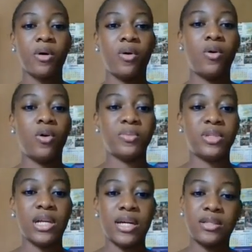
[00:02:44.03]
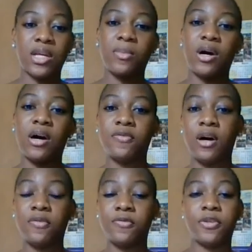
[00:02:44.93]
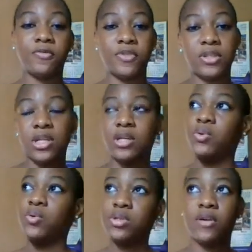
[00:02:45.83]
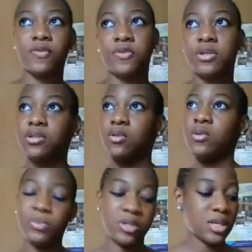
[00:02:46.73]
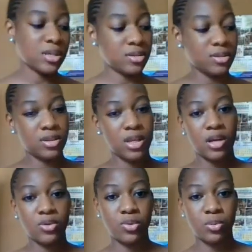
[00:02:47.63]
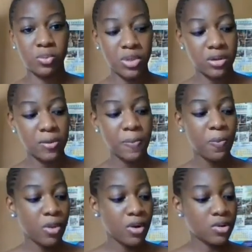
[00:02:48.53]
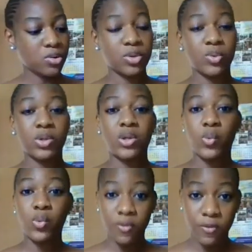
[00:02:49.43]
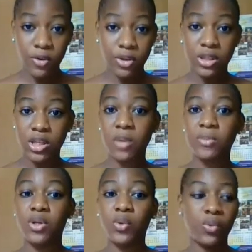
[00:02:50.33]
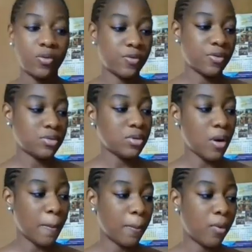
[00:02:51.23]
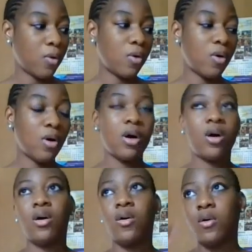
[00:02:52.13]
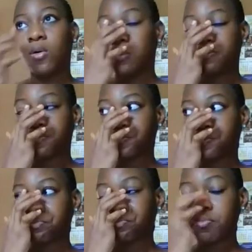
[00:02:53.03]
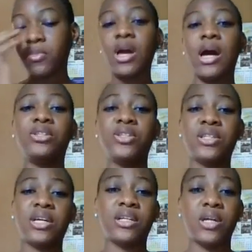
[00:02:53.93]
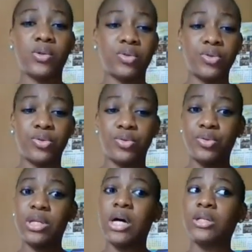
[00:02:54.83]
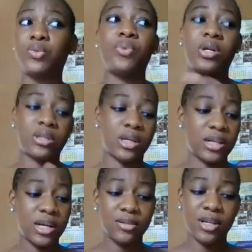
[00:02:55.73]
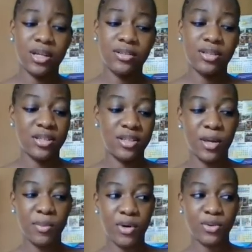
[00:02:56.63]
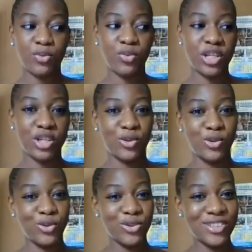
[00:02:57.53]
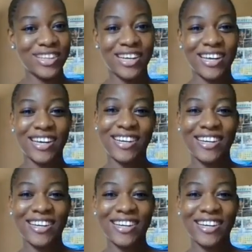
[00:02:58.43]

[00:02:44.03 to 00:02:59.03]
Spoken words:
The last time her friend visited us, her friend sent this hair to me, so it was a weave on. It came in a weave on, but um I just decided I was going to use that to practicalize, and it came out really good. Like